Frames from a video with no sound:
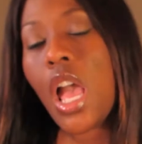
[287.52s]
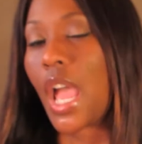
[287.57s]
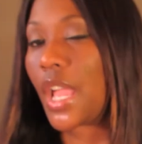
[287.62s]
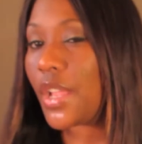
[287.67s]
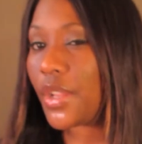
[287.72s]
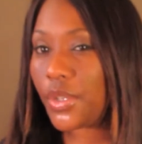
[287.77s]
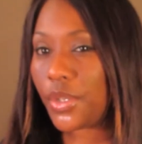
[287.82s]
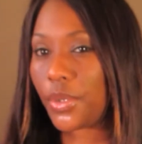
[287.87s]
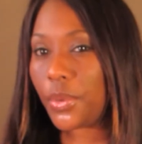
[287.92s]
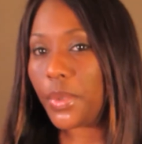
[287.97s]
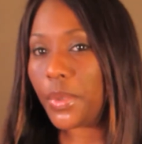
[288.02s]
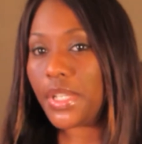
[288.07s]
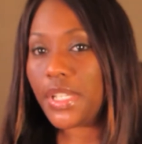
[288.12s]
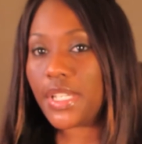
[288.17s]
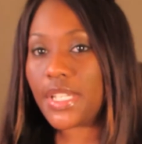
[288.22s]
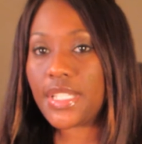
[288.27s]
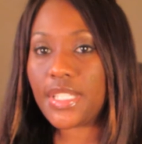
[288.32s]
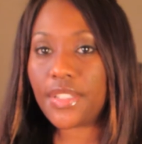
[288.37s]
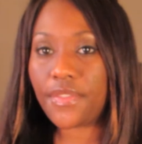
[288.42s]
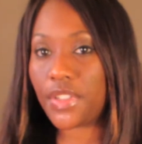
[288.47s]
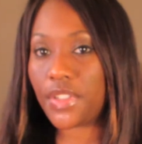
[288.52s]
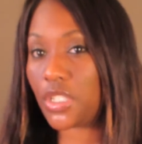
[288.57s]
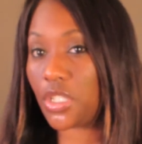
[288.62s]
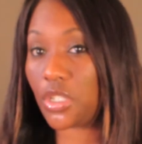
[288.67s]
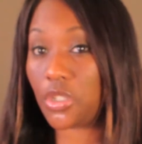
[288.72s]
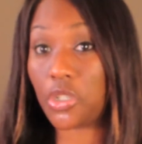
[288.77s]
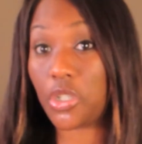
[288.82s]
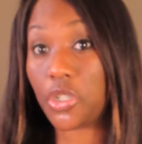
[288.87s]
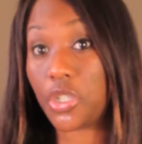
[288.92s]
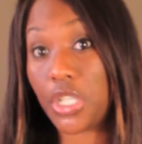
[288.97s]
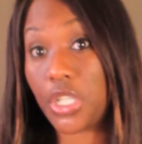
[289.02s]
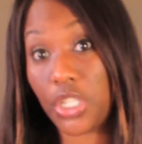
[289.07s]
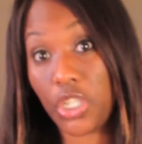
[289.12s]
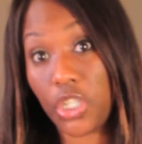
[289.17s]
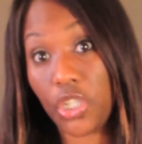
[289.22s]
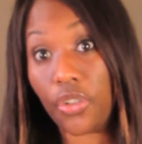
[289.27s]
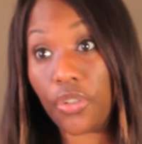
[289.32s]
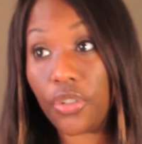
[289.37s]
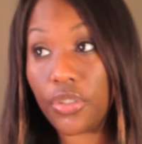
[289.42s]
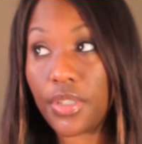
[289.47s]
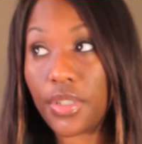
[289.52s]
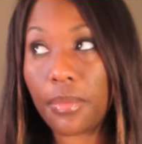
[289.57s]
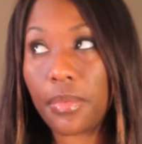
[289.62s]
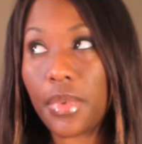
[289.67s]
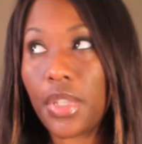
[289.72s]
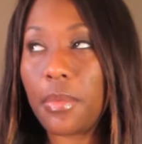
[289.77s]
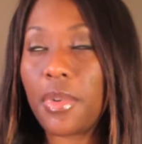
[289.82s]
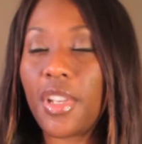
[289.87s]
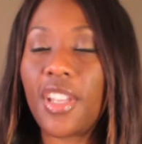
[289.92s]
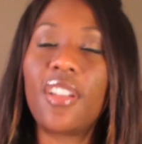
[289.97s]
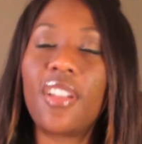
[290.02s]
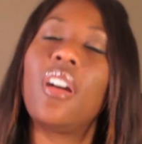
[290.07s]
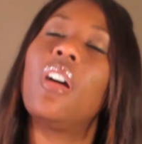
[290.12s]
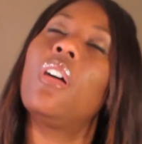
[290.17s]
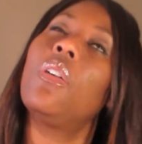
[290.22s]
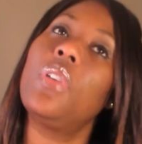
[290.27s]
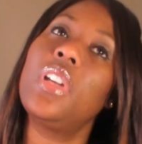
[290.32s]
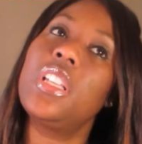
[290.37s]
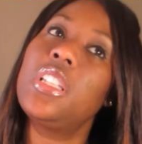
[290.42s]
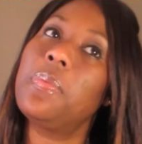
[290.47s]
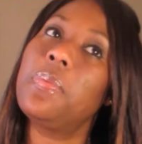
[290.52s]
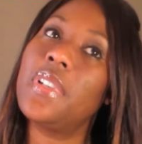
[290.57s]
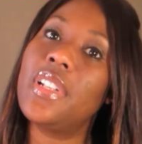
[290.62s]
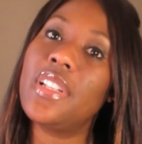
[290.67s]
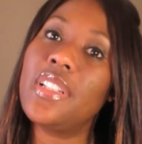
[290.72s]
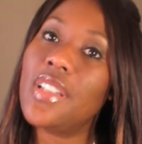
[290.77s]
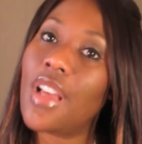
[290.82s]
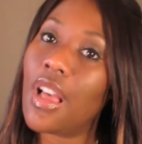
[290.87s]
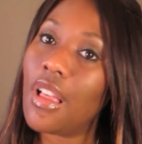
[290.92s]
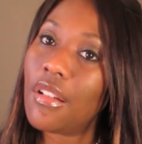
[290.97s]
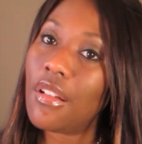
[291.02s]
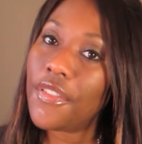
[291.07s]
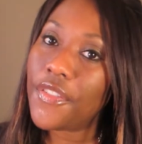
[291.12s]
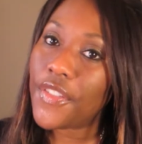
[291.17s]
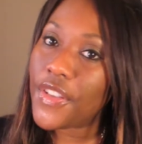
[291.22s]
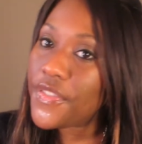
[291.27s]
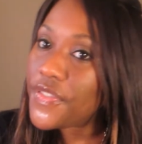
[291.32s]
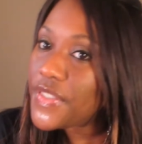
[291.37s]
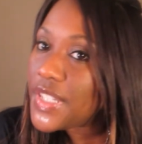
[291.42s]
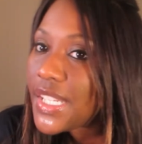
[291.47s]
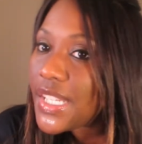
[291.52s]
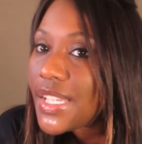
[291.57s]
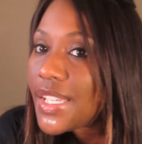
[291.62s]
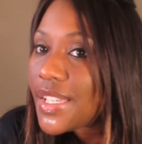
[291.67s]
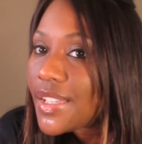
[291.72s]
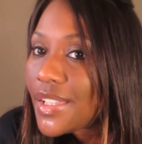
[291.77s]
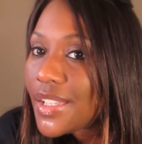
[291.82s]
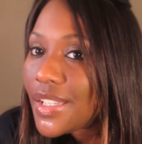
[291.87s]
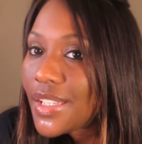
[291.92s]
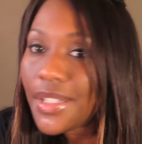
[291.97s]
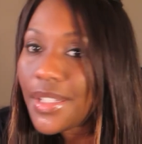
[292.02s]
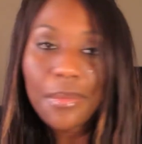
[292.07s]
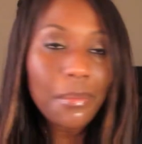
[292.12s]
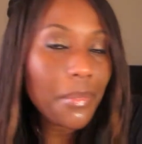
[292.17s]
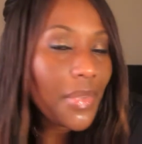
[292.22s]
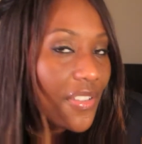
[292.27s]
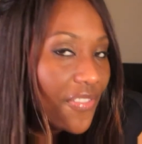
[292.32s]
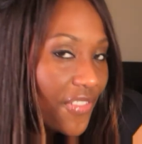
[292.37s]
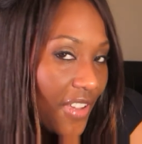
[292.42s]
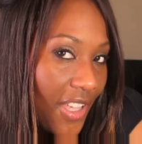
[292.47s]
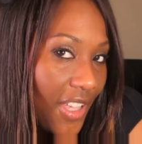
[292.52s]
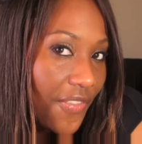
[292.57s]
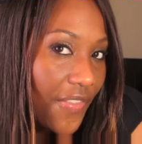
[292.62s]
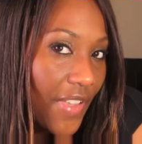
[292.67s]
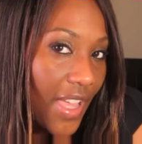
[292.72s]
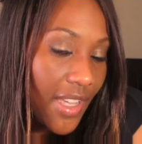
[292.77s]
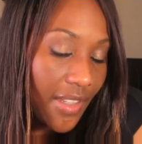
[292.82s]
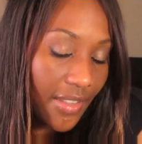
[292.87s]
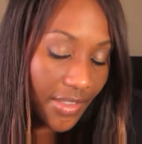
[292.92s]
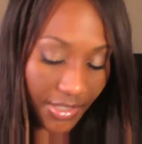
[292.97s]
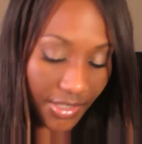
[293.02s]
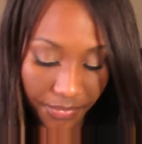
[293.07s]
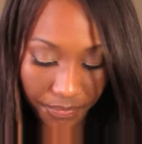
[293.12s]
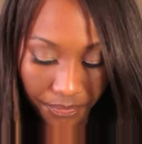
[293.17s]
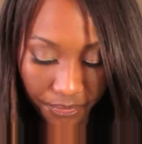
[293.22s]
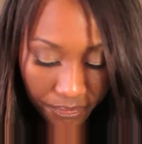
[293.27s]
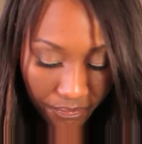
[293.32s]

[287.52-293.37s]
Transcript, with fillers: I don't know what it is, if it's a tradition or something, but I always put a dollar fifty in my Filofax.